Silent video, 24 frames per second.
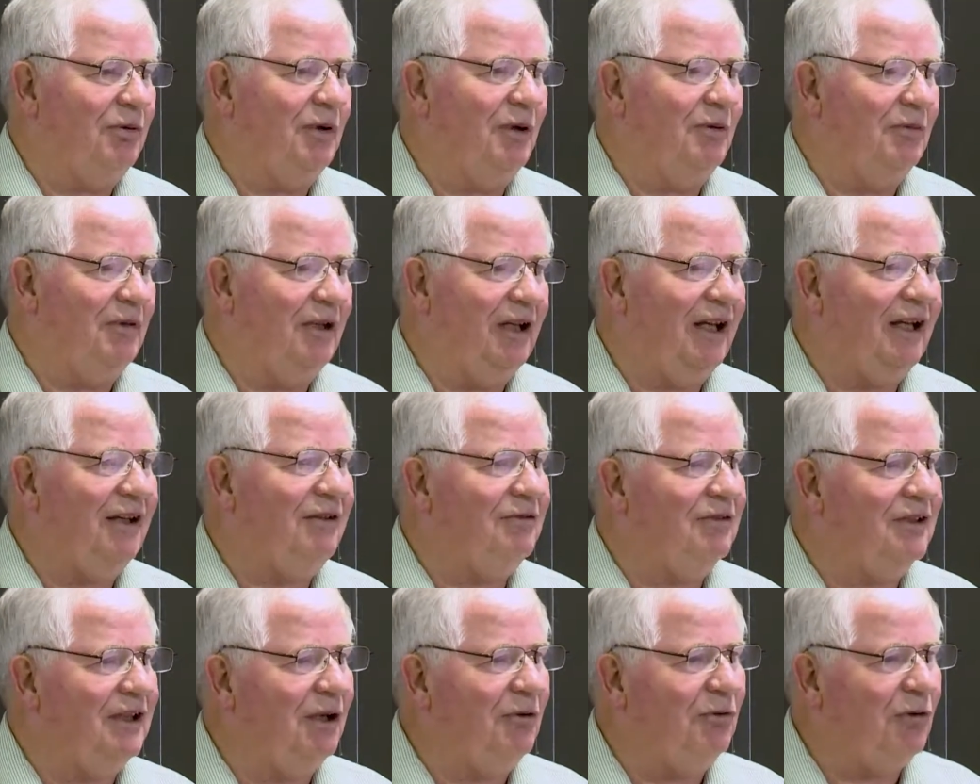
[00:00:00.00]

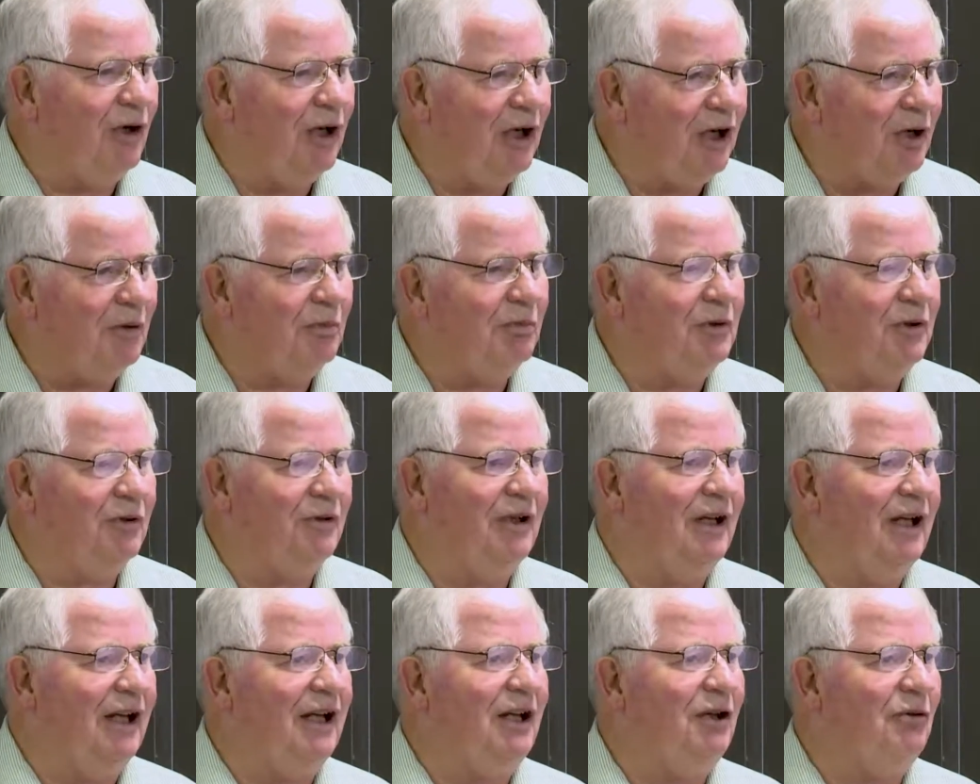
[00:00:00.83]
They will help you
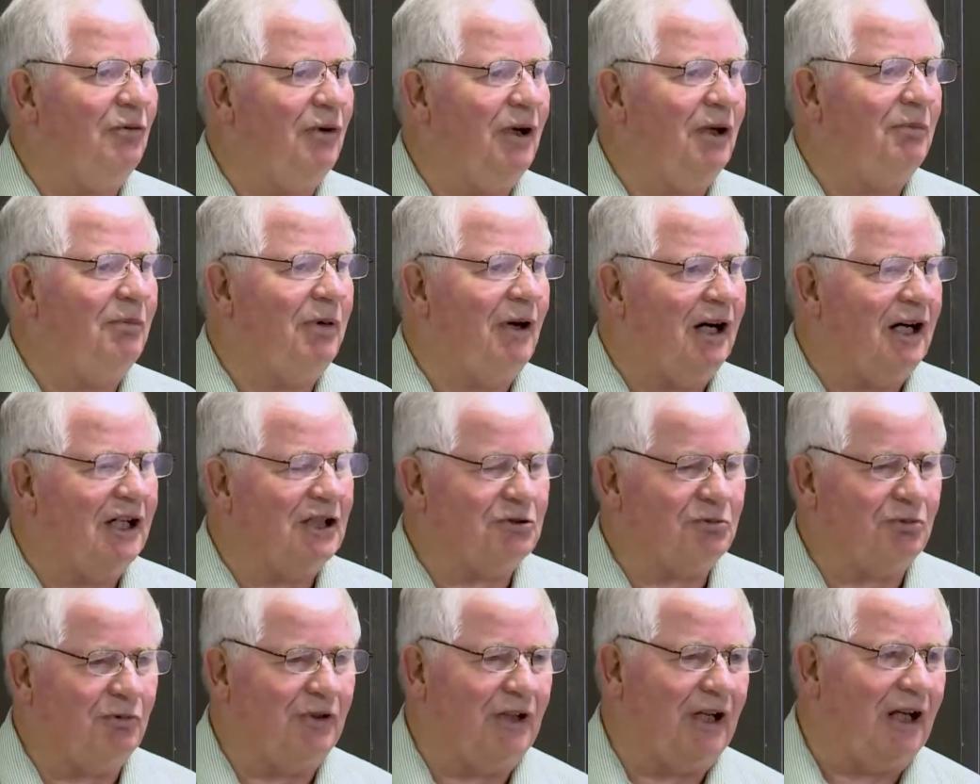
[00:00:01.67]
in any way
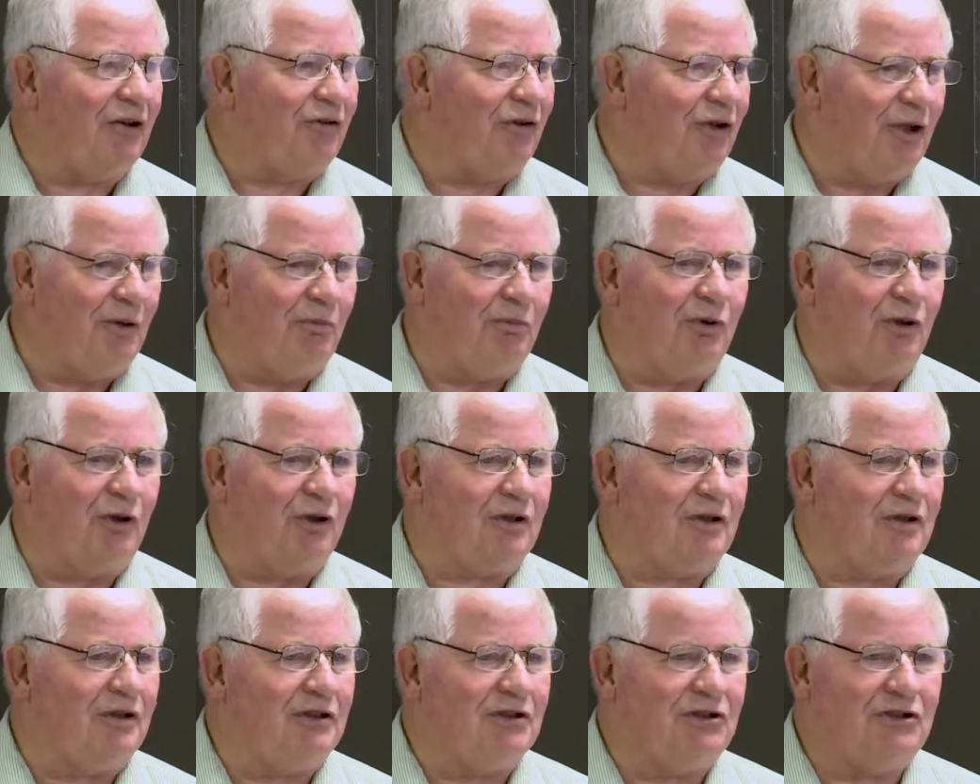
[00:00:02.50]
possible, not only the
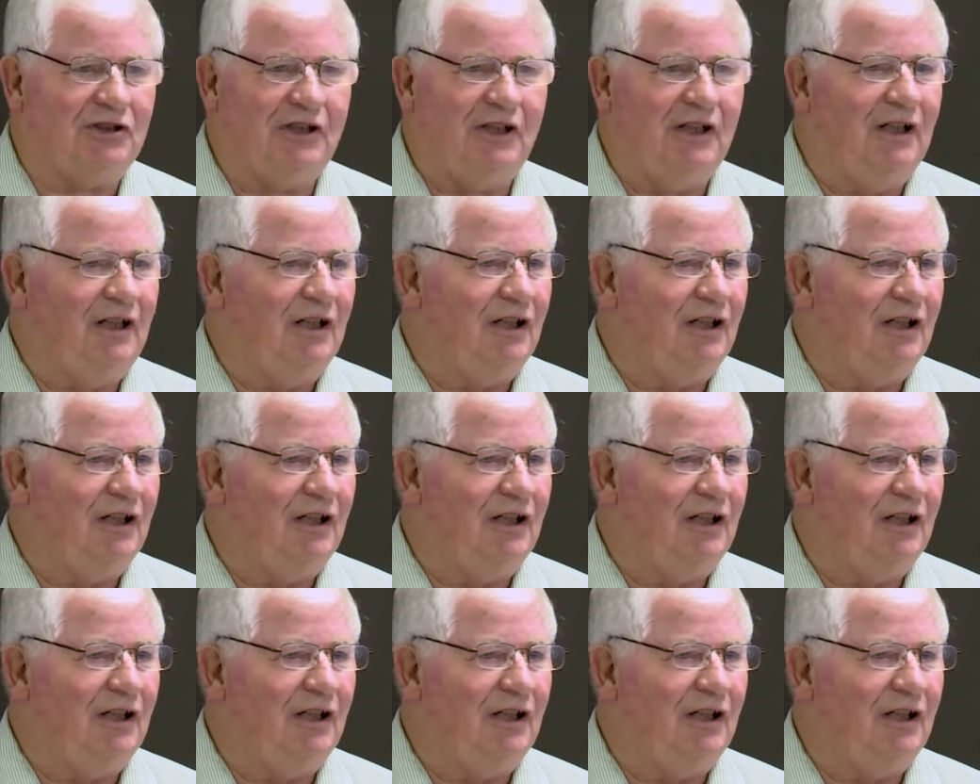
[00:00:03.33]
booklets,